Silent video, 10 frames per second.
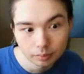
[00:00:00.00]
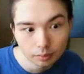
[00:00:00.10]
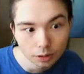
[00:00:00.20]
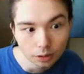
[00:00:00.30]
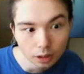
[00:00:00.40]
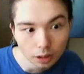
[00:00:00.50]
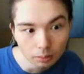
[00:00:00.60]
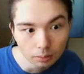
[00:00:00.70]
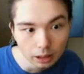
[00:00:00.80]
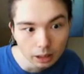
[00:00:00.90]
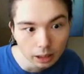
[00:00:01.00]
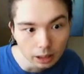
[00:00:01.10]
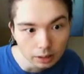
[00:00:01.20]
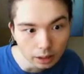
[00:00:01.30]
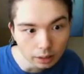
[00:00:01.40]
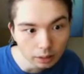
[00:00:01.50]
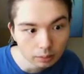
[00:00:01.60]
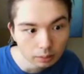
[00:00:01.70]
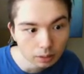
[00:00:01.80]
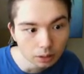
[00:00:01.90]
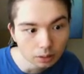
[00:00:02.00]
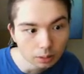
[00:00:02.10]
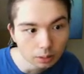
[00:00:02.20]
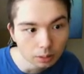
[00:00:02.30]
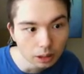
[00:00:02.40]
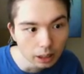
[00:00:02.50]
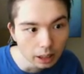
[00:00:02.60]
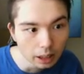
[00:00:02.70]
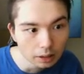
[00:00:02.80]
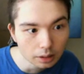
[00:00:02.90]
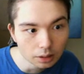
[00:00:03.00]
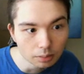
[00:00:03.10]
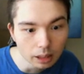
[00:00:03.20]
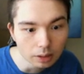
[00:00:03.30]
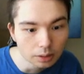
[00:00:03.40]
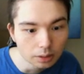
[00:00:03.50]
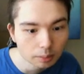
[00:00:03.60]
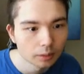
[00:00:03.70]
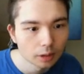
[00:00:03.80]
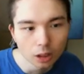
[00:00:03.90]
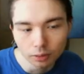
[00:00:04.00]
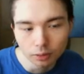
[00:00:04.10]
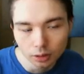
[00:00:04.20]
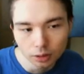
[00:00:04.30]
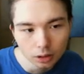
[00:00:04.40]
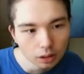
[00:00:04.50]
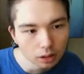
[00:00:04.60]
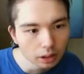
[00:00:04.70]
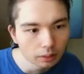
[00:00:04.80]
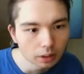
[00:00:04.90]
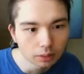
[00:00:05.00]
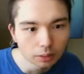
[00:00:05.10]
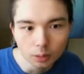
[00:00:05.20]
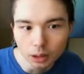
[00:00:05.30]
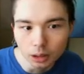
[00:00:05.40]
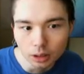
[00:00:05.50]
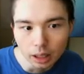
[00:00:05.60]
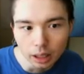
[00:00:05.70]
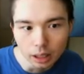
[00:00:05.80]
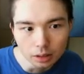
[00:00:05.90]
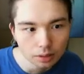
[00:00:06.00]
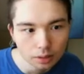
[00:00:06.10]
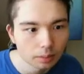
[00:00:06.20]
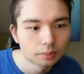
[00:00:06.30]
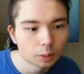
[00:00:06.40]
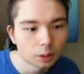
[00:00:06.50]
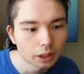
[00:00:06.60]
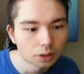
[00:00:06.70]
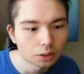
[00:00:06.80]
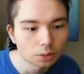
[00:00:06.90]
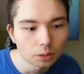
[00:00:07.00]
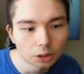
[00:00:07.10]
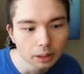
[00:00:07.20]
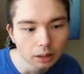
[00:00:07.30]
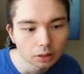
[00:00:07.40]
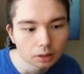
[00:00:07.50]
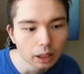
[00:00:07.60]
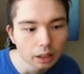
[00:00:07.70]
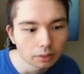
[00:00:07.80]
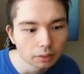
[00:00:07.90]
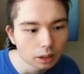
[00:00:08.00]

You can't play knight e7 because queen a8 is mate. After rook e7, if queen d8, white can switch back to the a file